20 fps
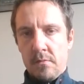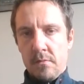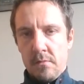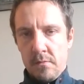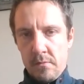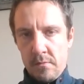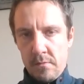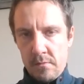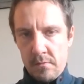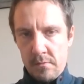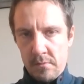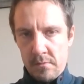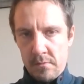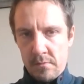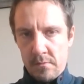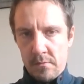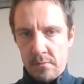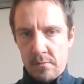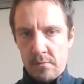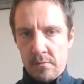
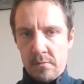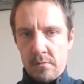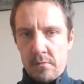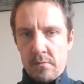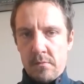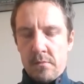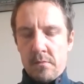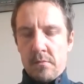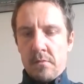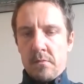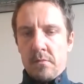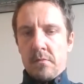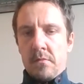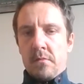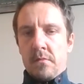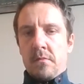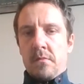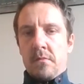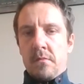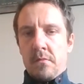
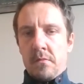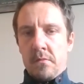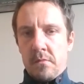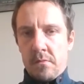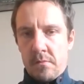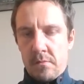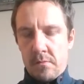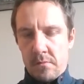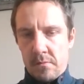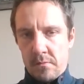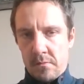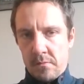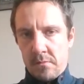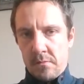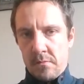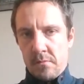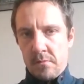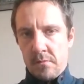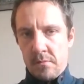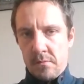
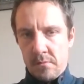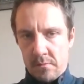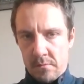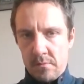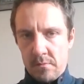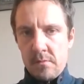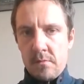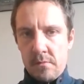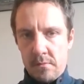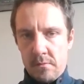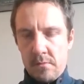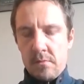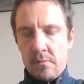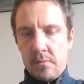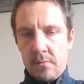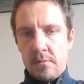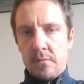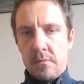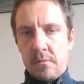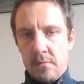
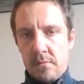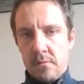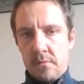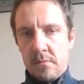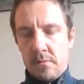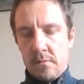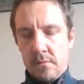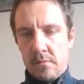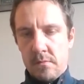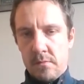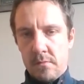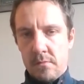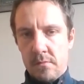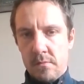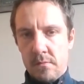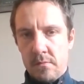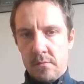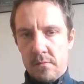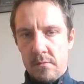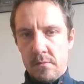
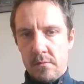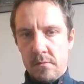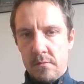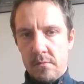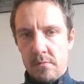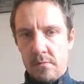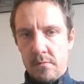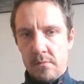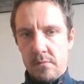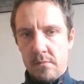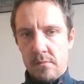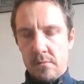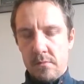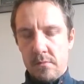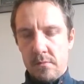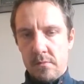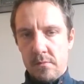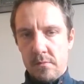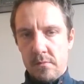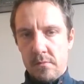
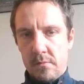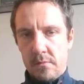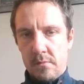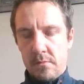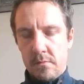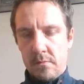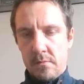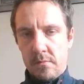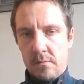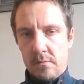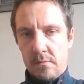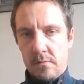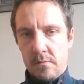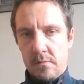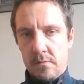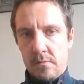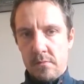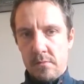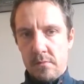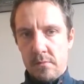
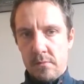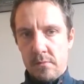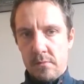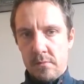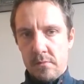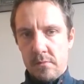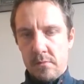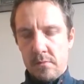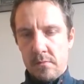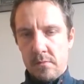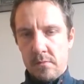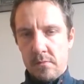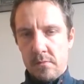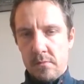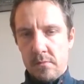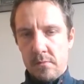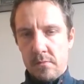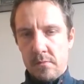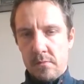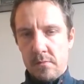[no speech]